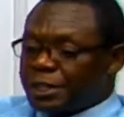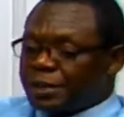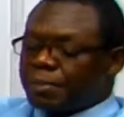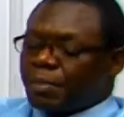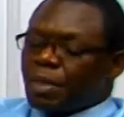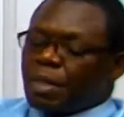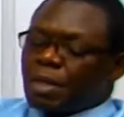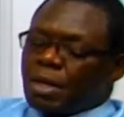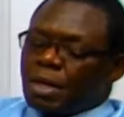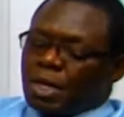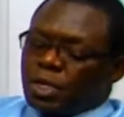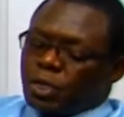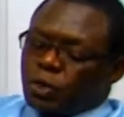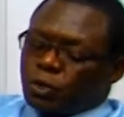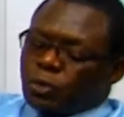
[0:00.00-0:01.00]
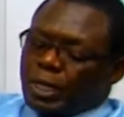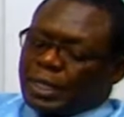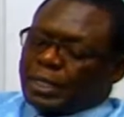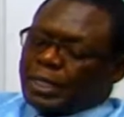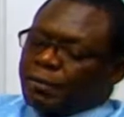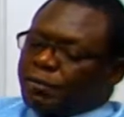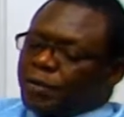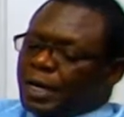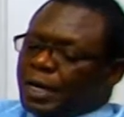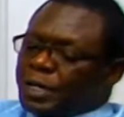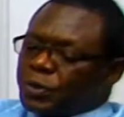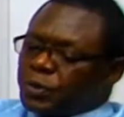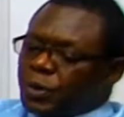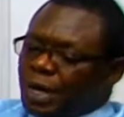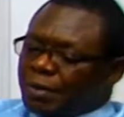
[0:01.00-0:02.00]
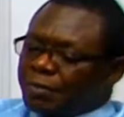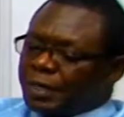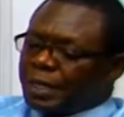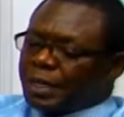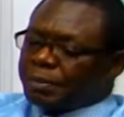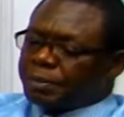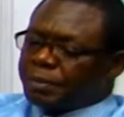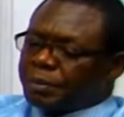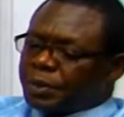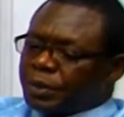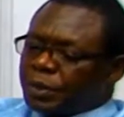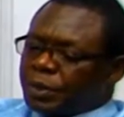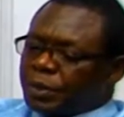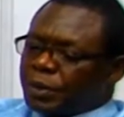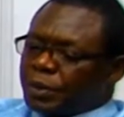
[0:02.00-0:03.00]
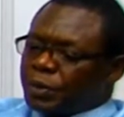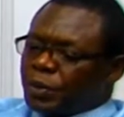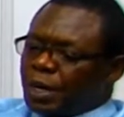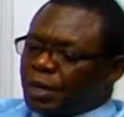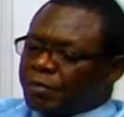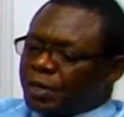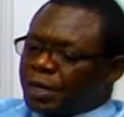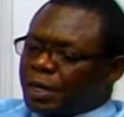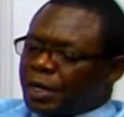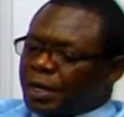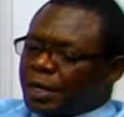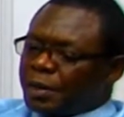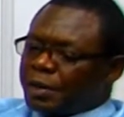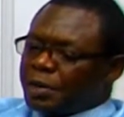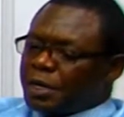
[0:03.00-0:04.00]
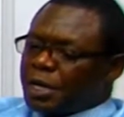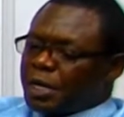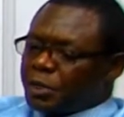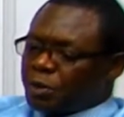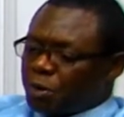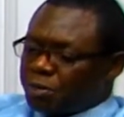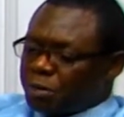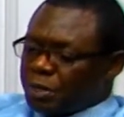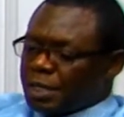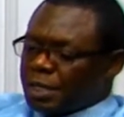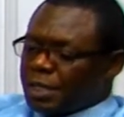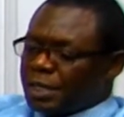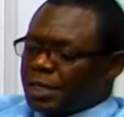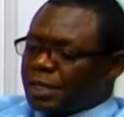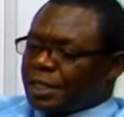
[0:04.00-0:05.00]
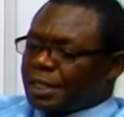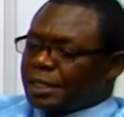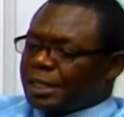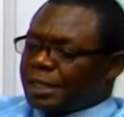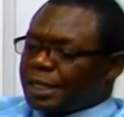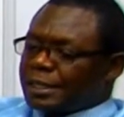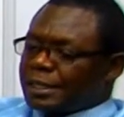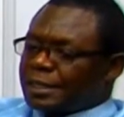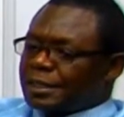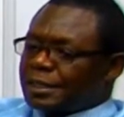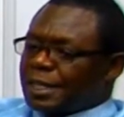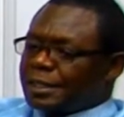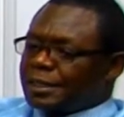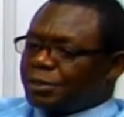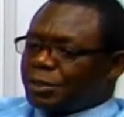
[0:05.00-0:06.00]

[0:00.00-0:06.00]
Mm-hmm. Usually, if you have a topic that you're